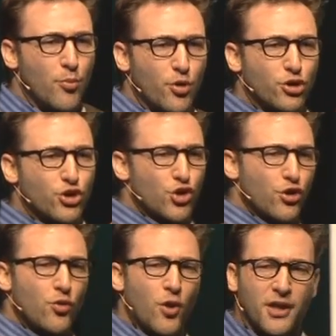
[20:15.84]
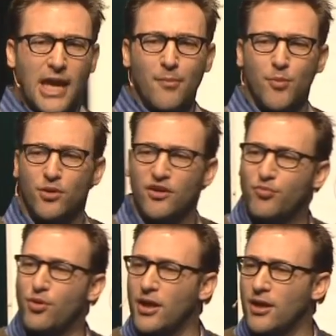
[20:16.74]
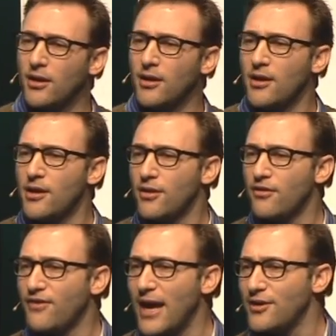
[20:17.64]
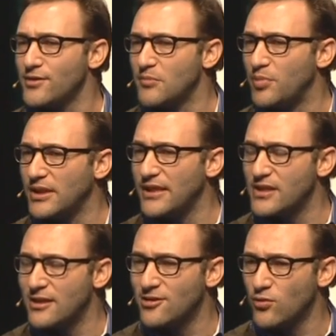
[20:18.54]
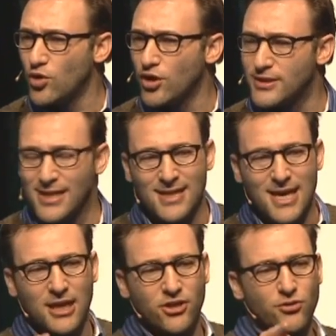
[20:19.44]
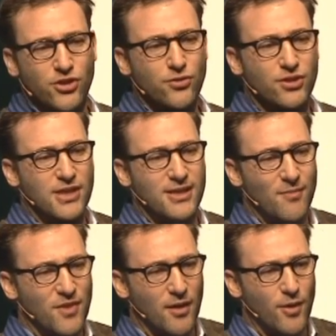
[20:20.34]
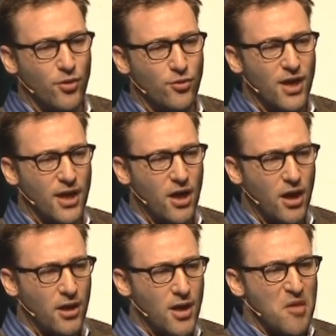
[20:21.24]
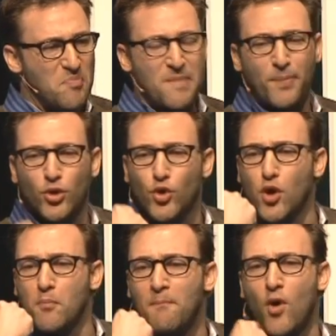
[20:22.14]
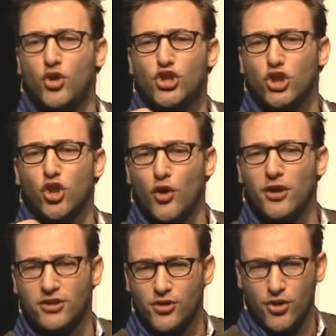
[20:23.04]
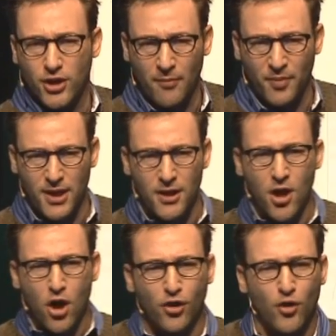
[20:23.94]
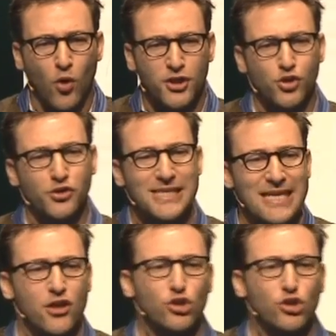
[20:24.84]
because you're the one capable of putting their values and beliefs into words, and they can use you to say something about who they are. People who are most loyal to your company are the ones who see their